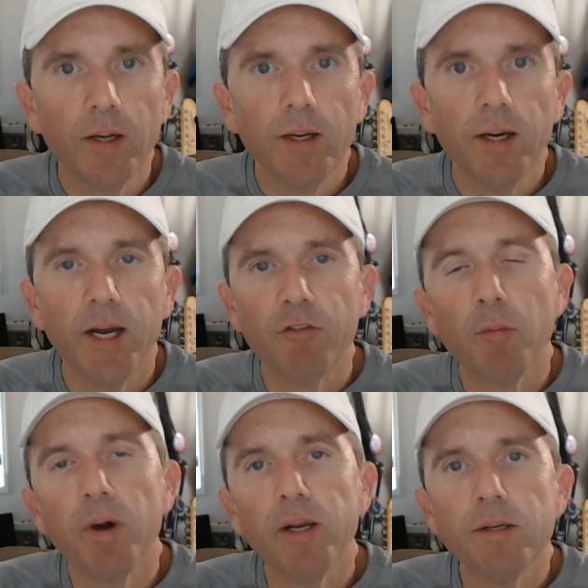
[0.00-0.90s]
Hi
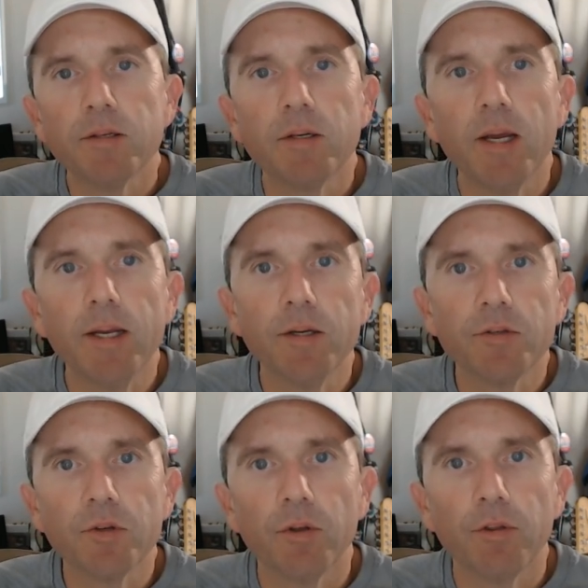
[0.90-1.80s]
everybody, today
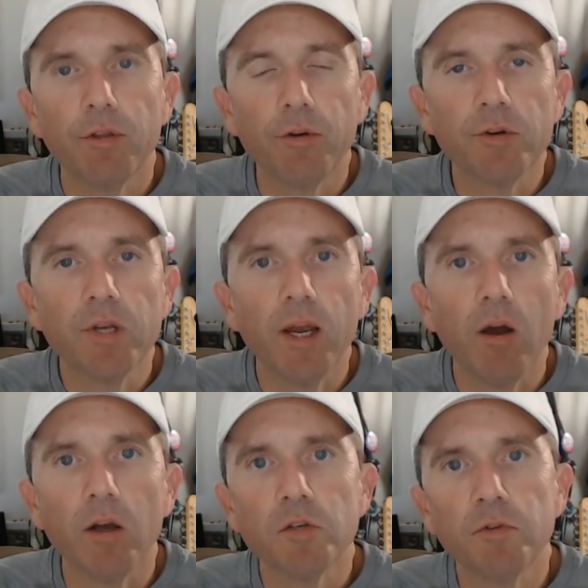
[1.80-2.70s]
is Thursday,
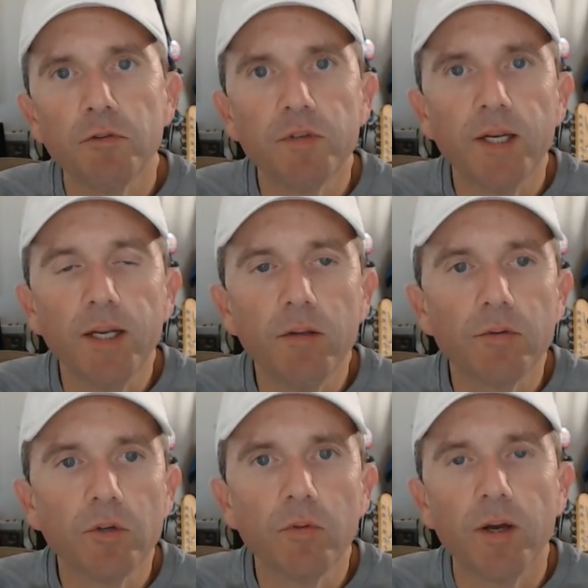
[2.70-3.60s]
August 15th,
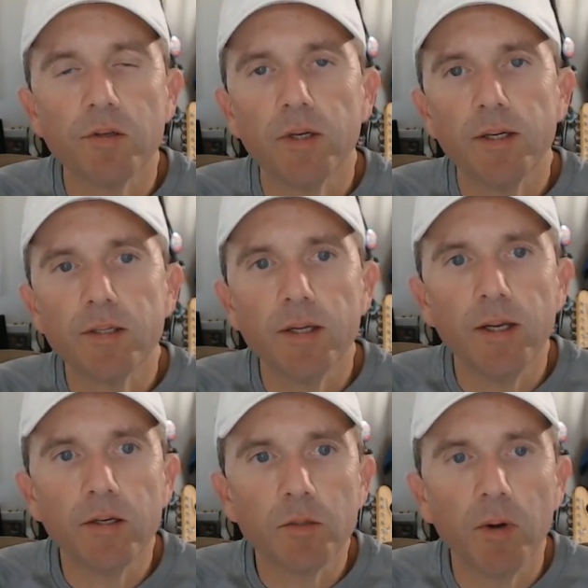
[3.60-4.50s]
2019.
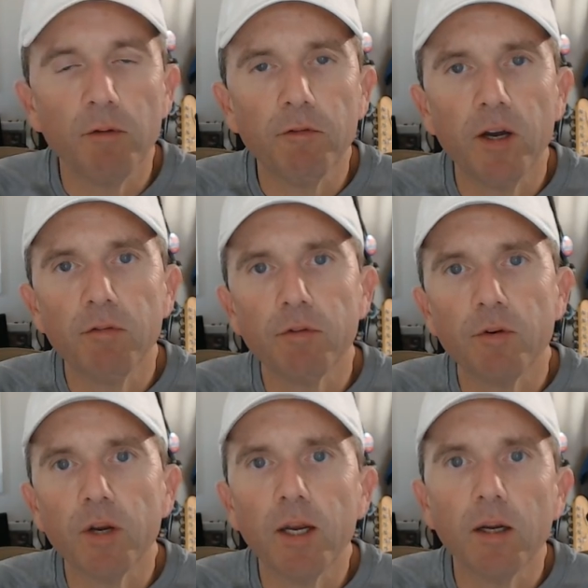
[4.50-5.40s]
It's about
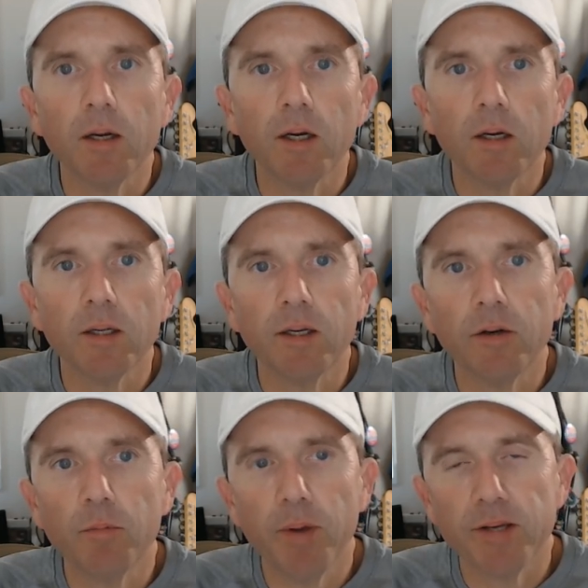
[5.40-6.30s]
5:30 here
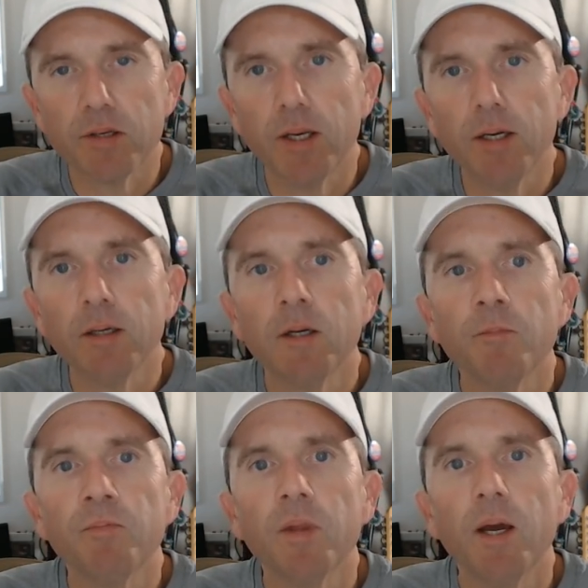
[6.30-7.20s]
in Pasadena.
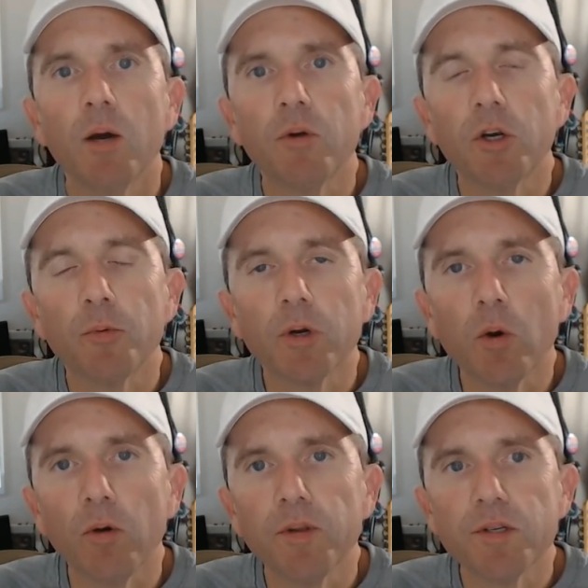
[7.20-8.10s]
I wanted to
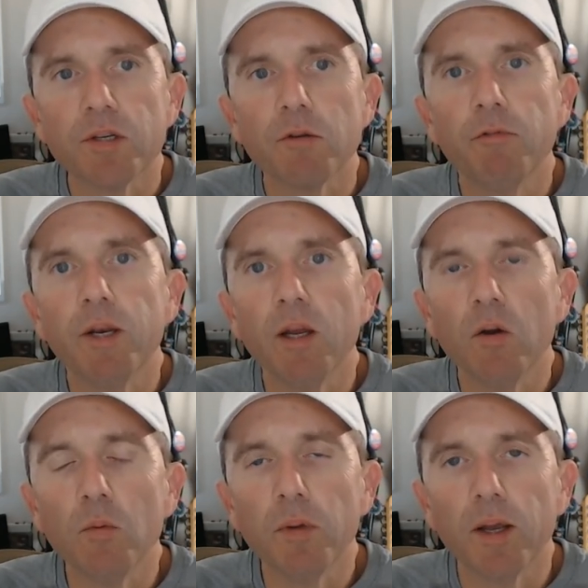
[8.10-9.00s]
record this as a
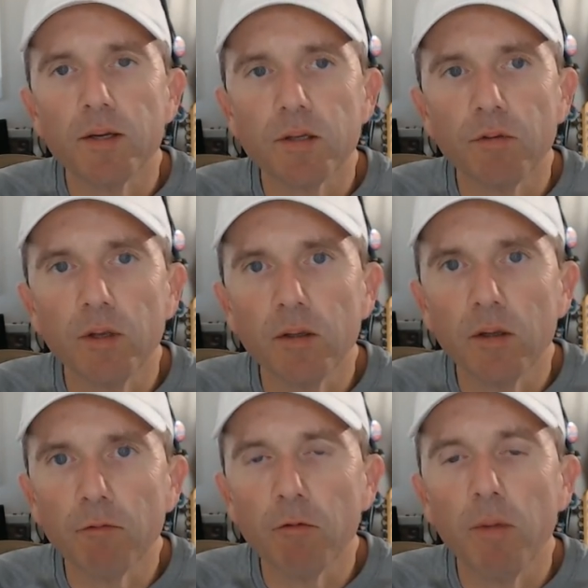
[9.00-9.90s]
video because I think the
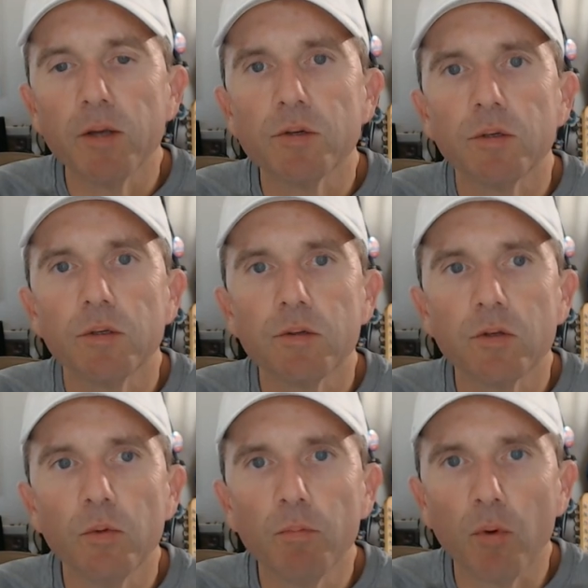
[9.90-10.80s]
information is
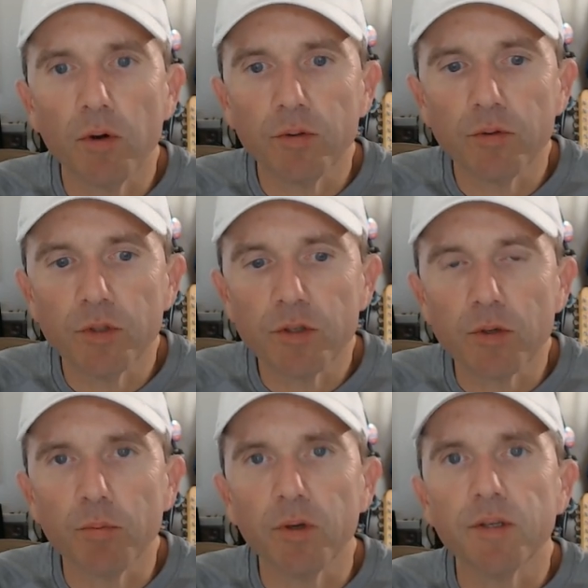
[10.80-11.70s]
too important just to
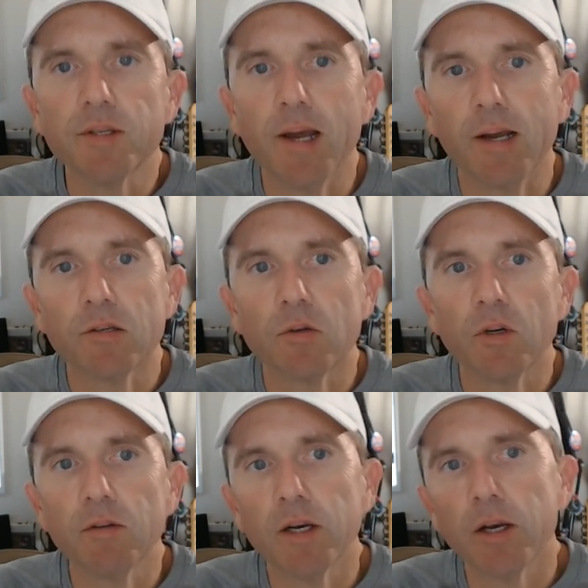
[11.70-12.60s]
put in text or
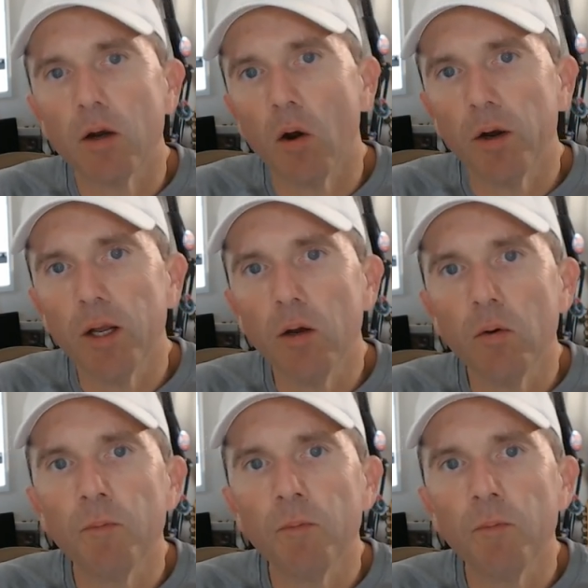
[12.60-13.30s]
even in an audio.